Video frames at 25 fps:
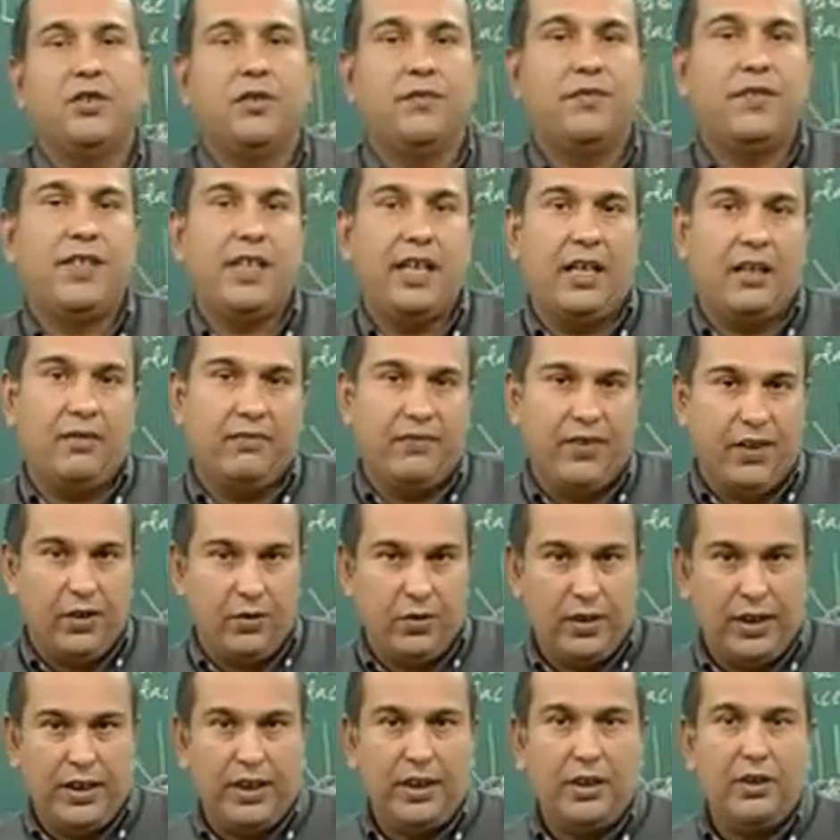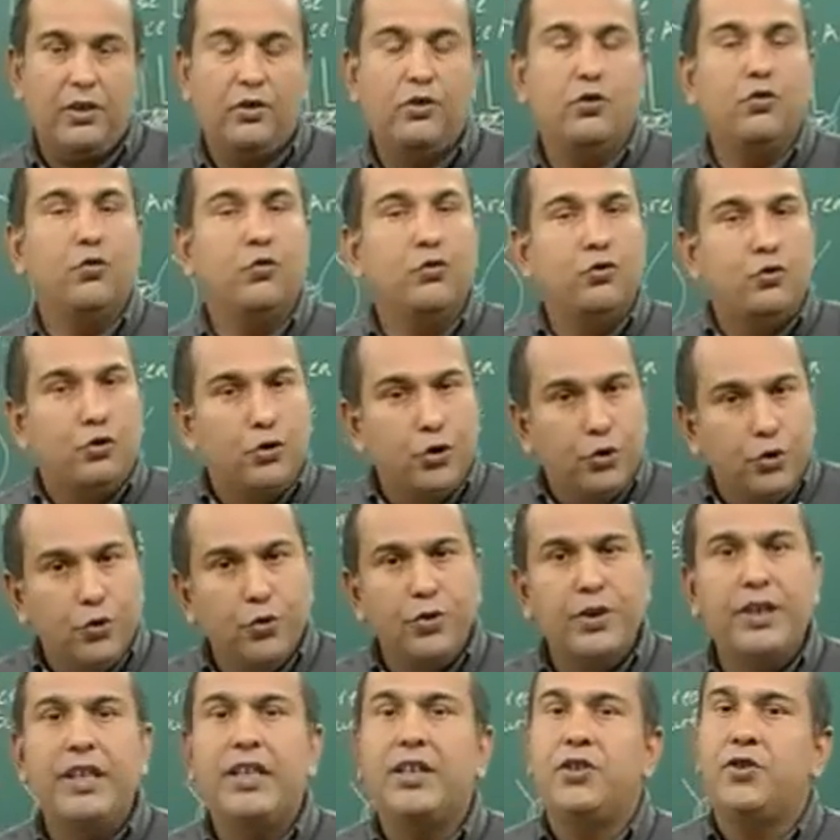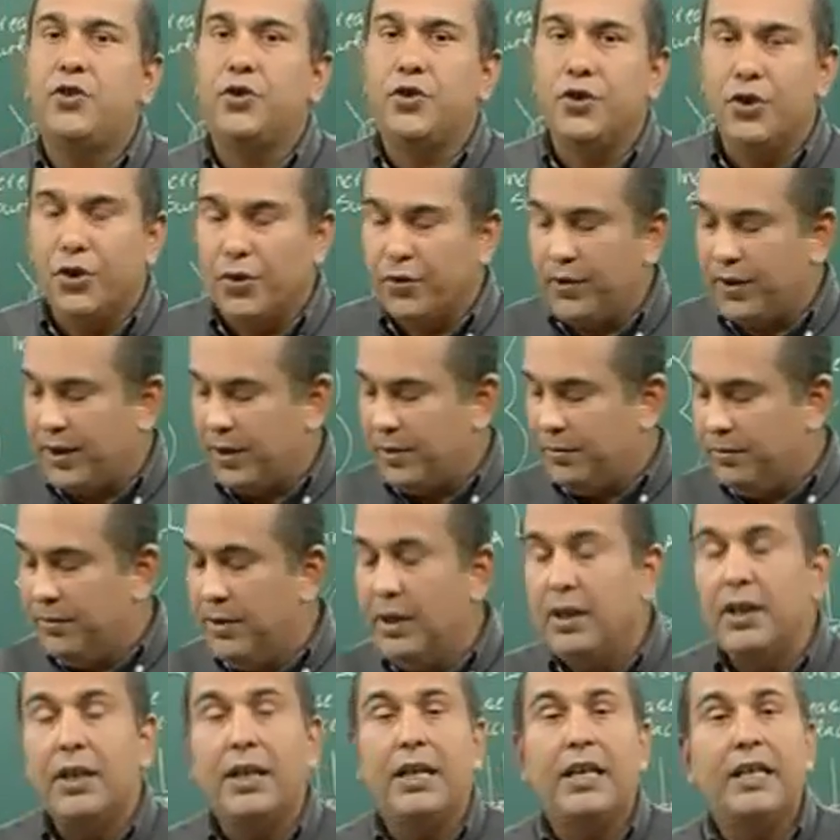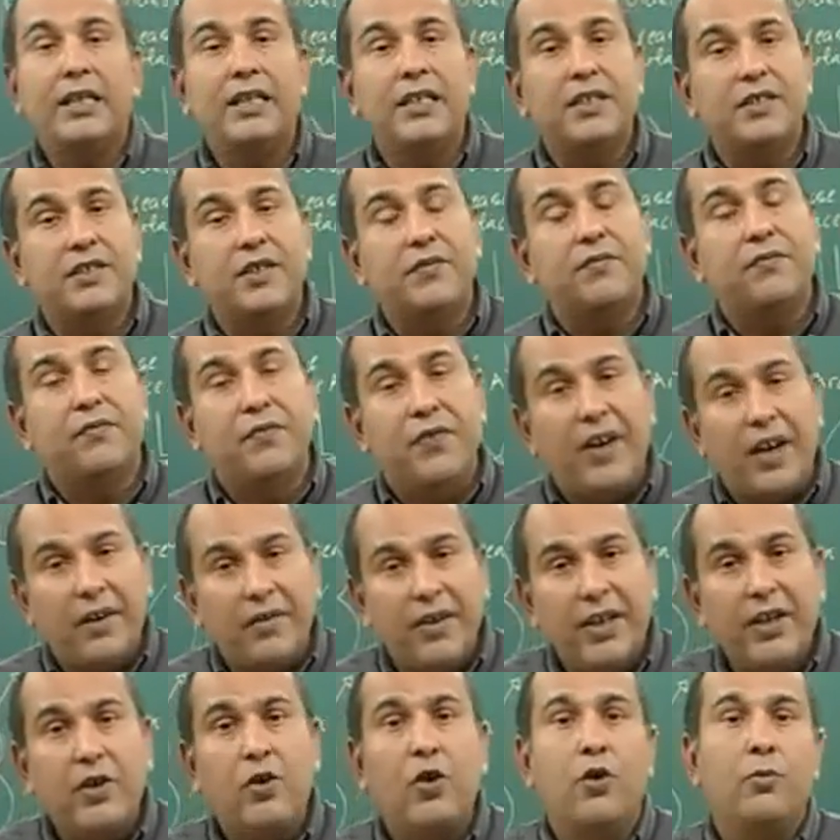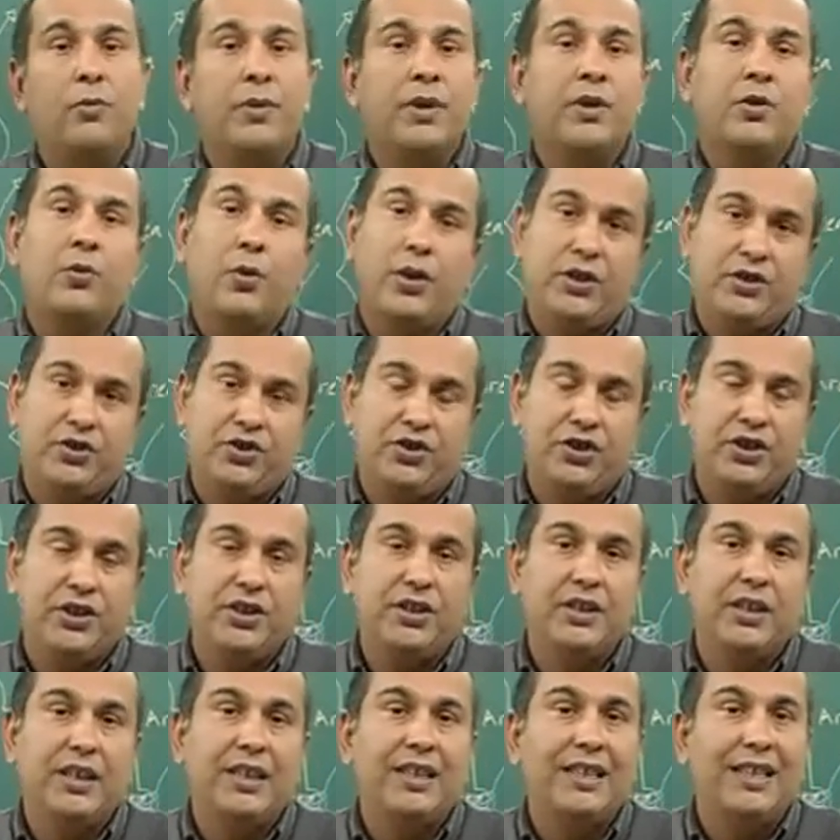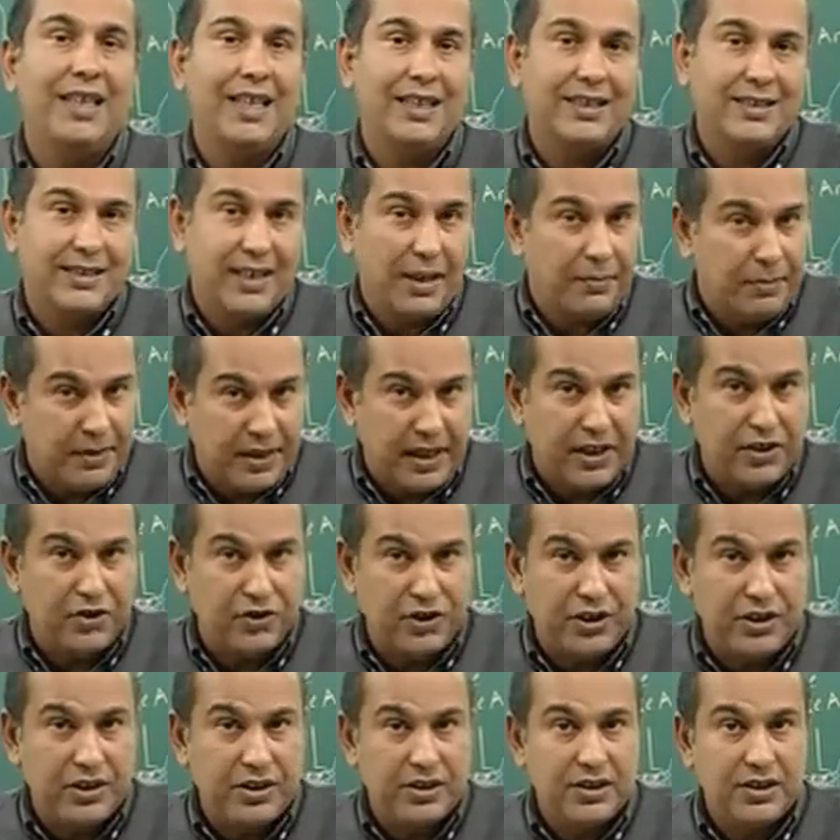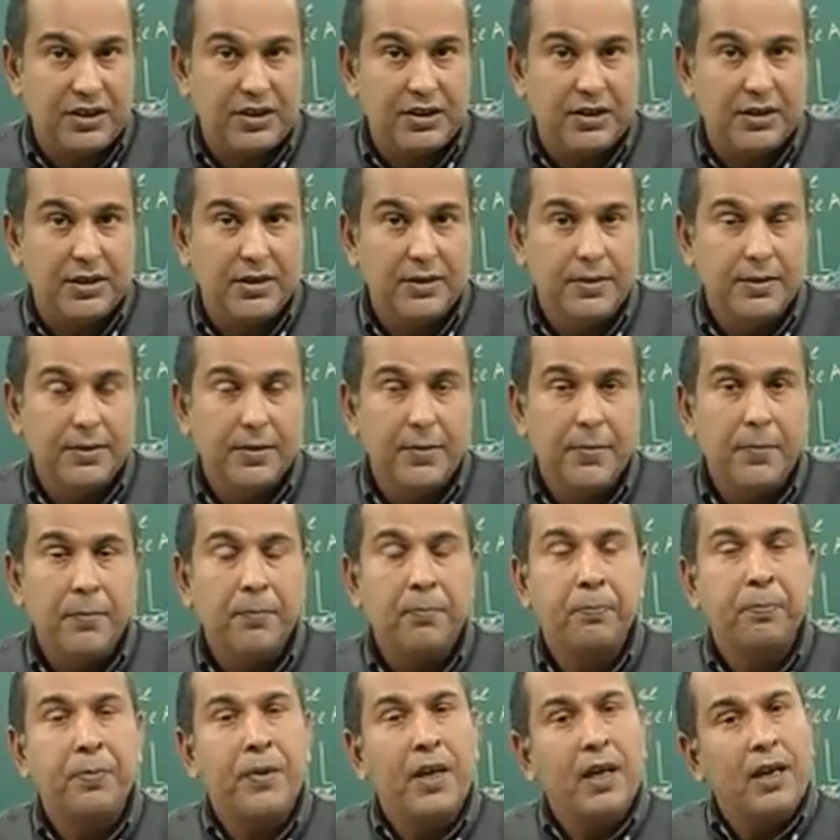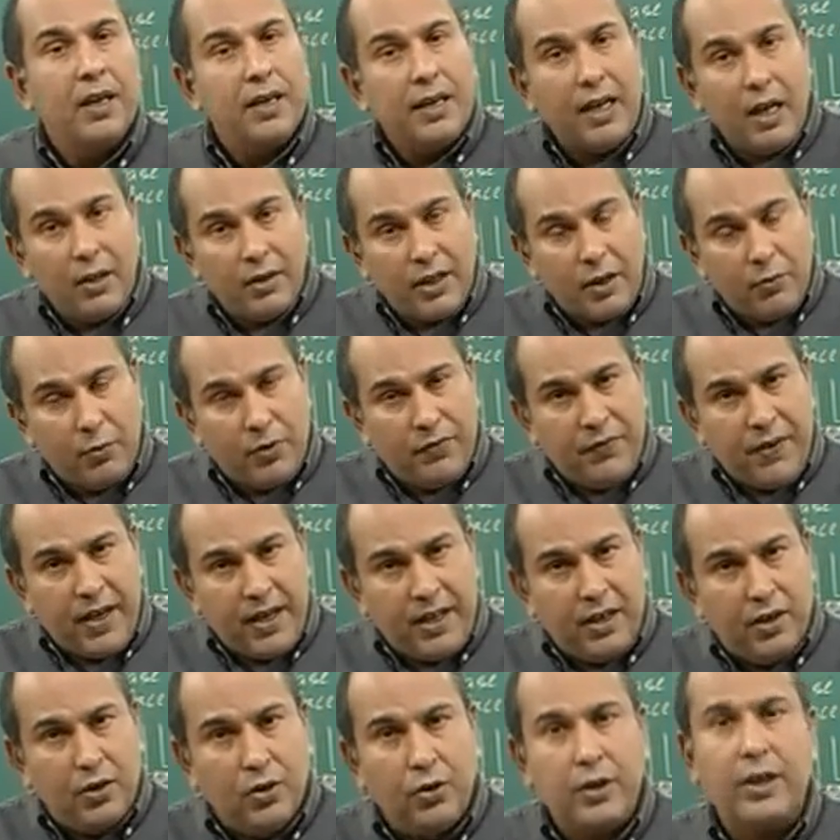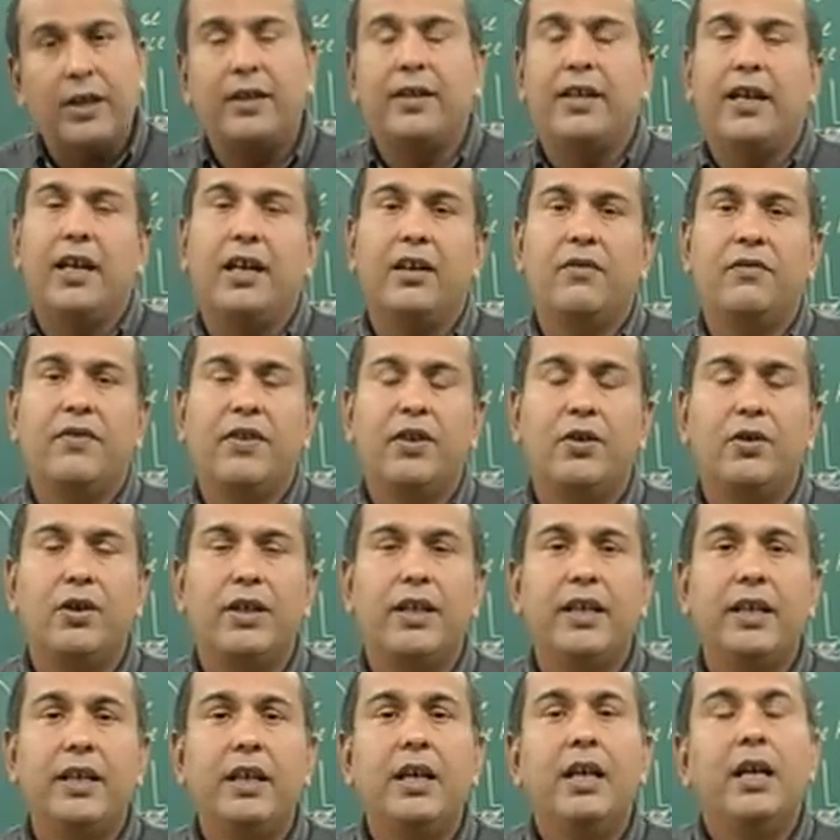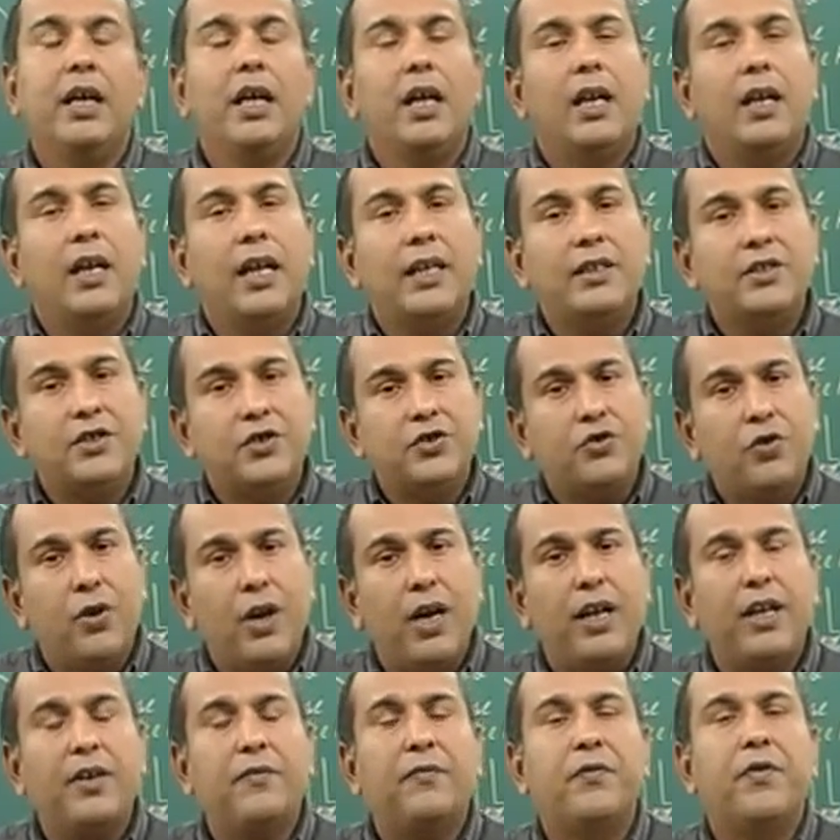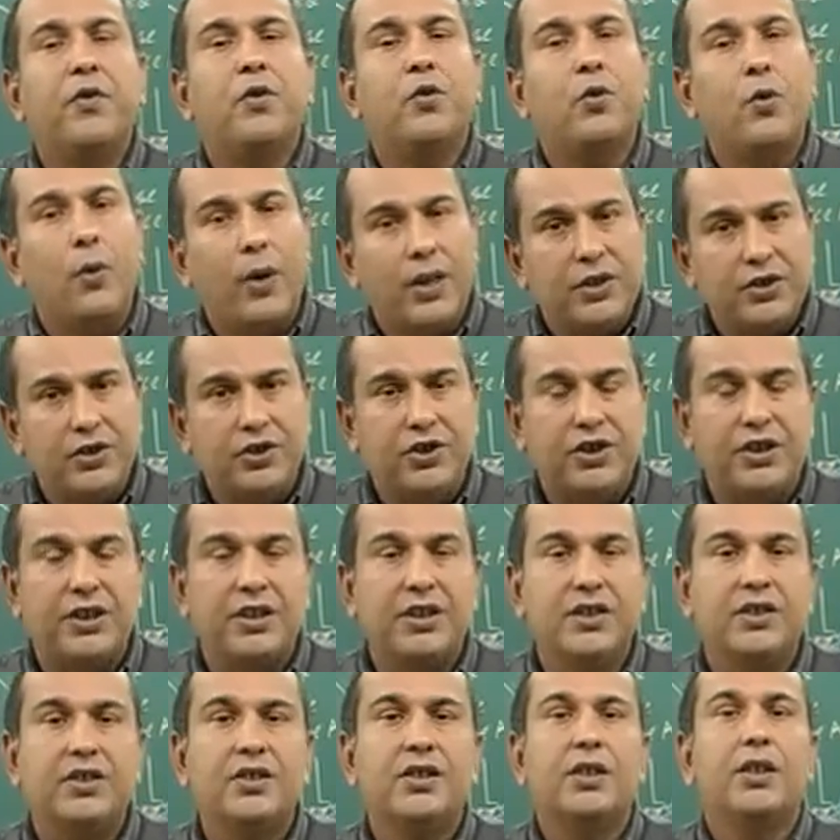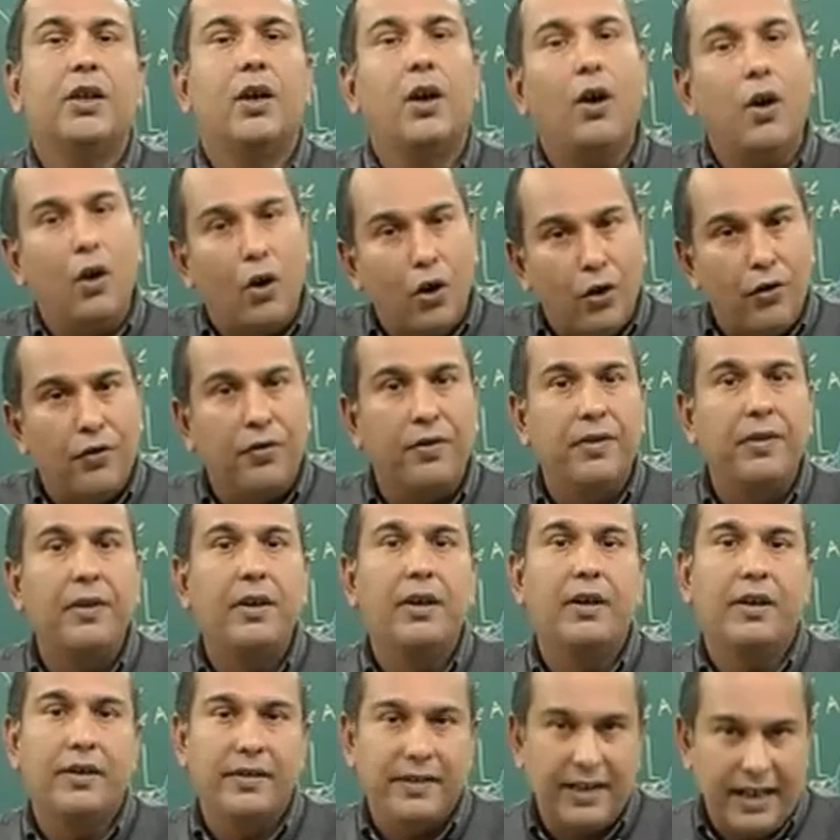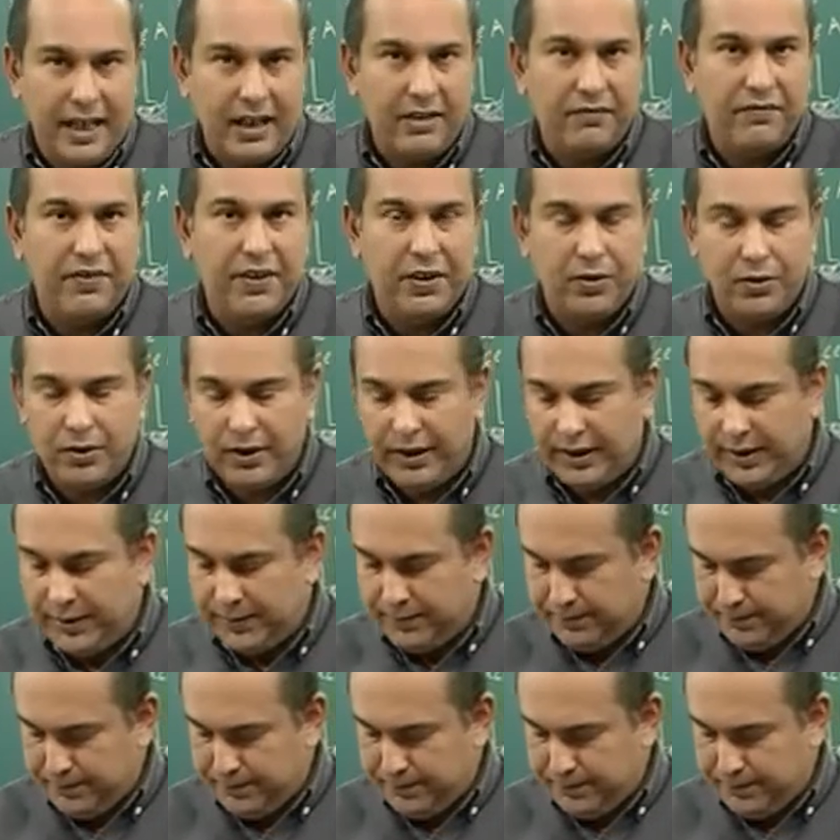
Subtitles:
of the alveoli. You do need to know them. It is a very common question in the examinations. Now that we've had a look at the alveoli, let's try a few questions on the alveoli.